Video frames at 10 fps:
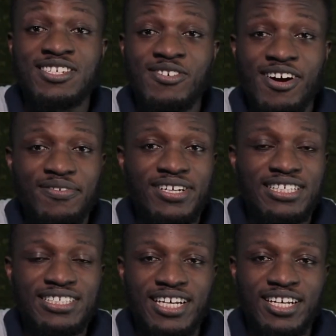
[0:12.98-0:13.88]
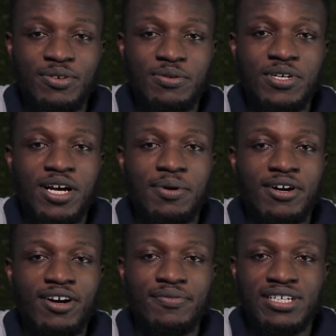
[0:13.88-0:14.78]
is graphic design? When we talk
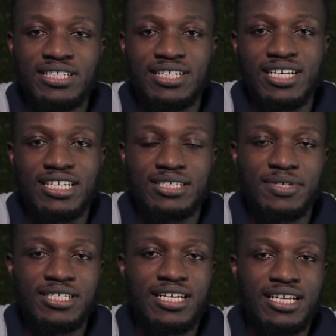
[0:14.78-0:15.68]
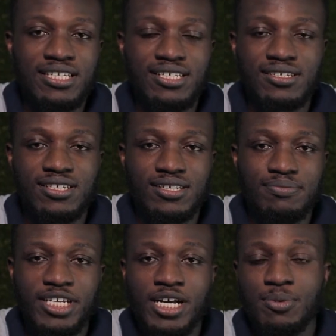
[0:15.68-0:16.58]
about graphic design, it's basically
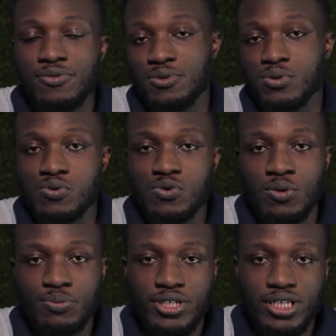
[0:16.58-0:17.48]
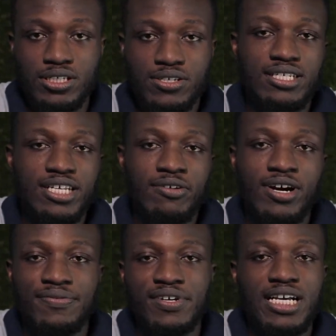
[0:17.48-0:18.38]
made up of two components, the
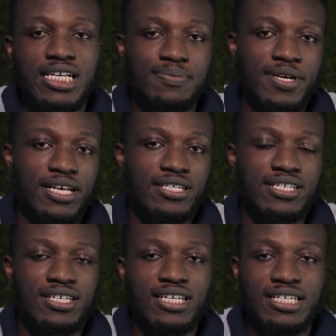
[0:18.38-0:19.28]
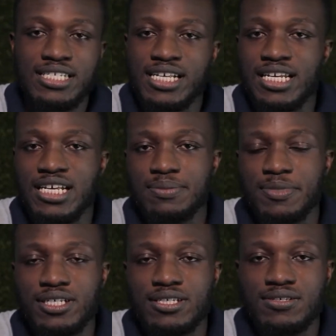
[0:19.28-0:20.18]
graphic aspect and the design
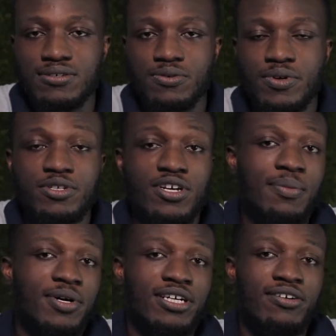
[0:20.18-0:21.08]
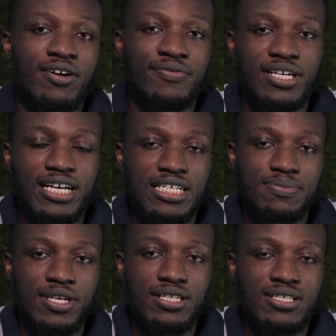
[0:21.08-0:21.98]
aspect. So when we talk about the graphic
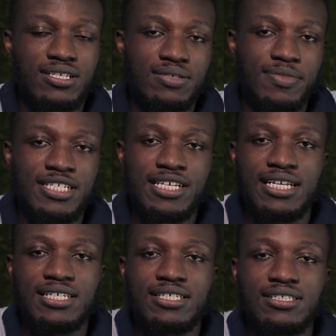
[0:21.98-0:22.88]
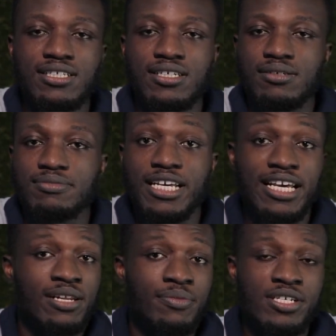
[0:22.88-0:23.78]
aspect, it's basically the
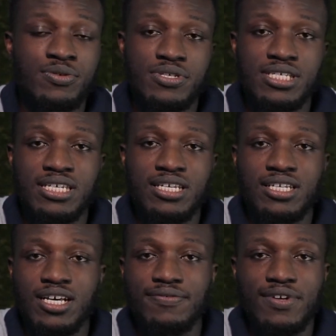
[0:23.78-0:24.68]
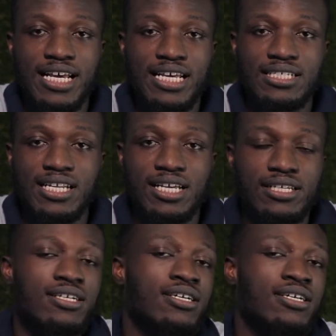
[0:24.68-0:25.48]
elements we see in our flyers, like